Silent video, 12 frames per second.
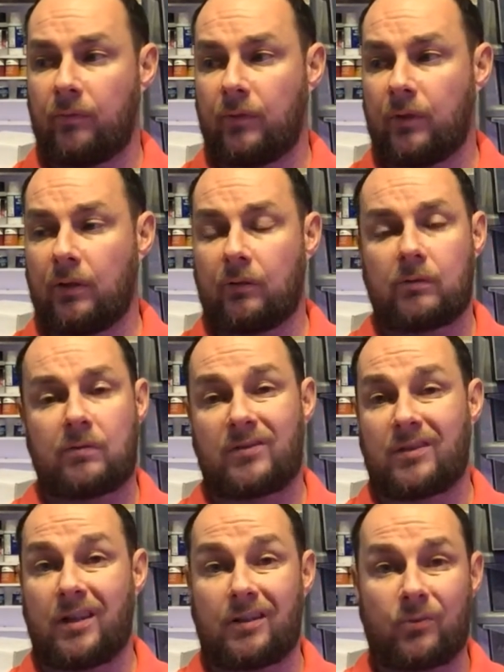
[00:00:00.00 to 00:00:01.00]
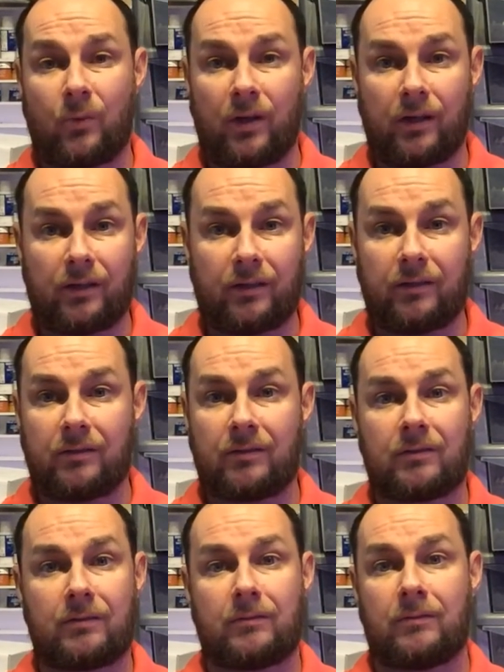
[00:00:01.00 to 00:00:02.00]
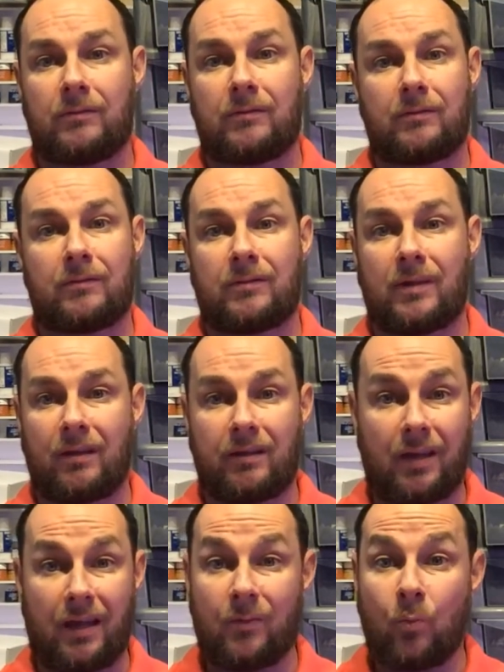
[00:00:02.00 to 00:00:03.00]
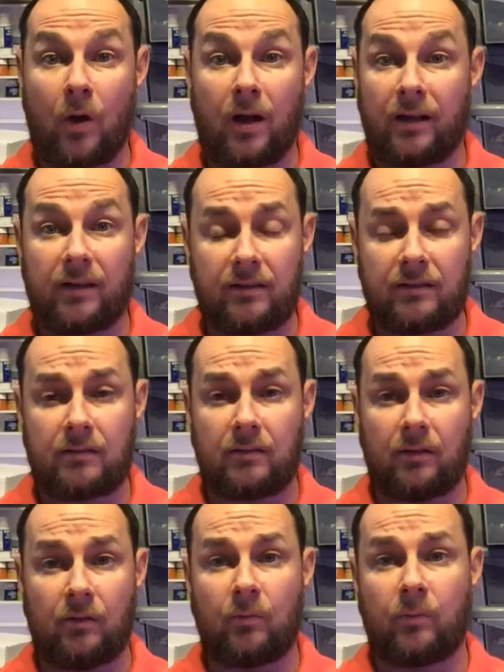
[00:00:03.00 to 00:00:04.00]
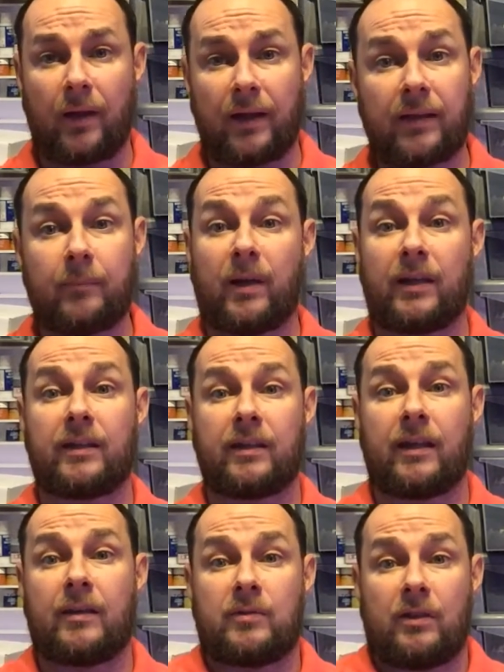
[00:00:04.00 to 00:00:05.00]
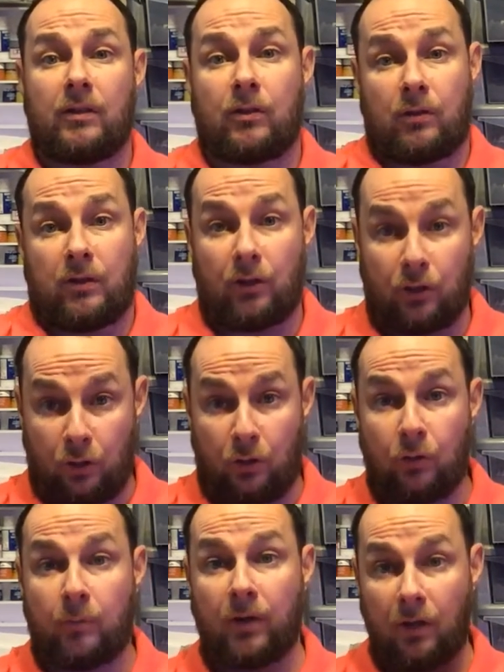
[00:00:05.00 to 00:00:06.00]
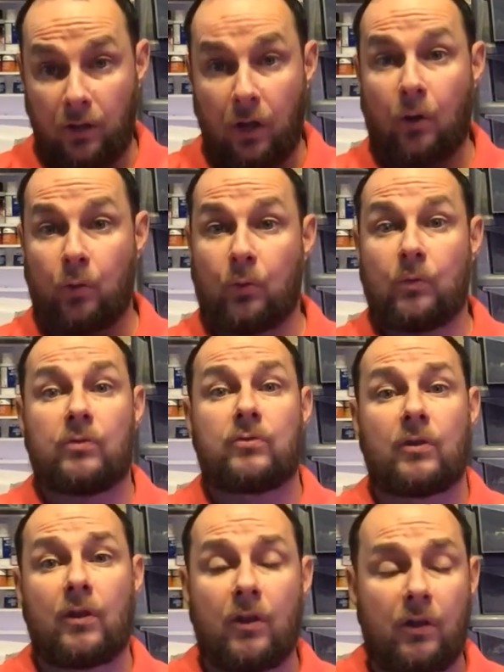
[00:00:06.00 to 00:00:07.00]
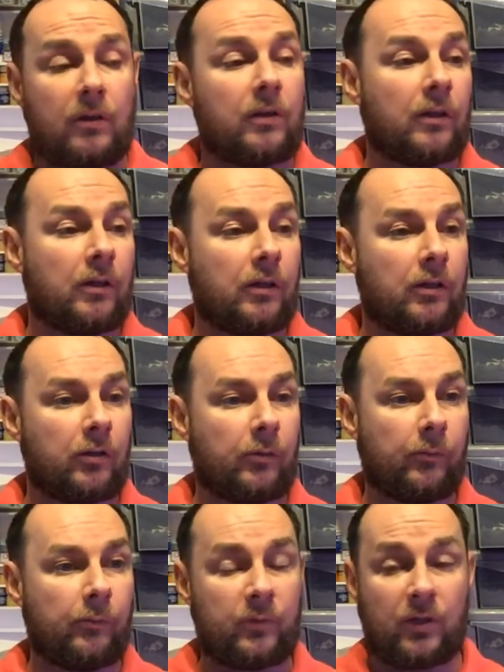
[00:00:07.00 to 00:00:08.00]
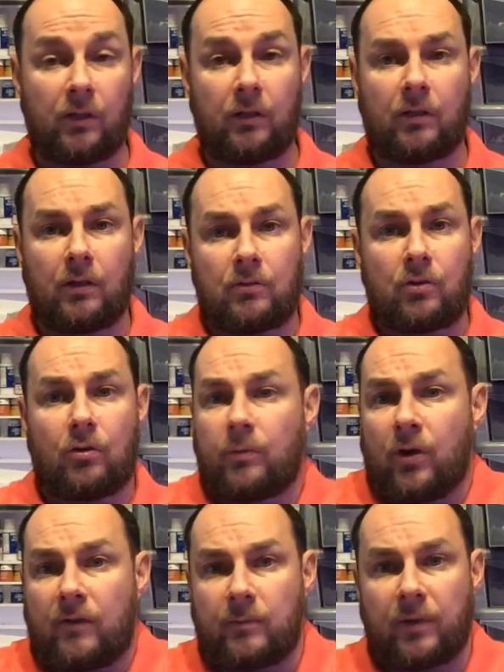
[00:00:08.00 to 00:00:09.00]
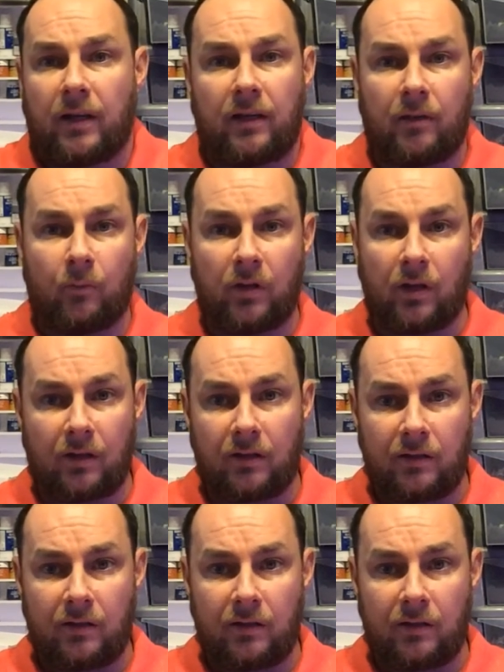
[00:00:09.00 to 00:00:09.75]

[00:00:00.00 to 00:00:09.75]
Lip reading: You know, snacks wise, game wise, you know, buying games that the club owns, so you can turn up, you don't have to bring anything with you.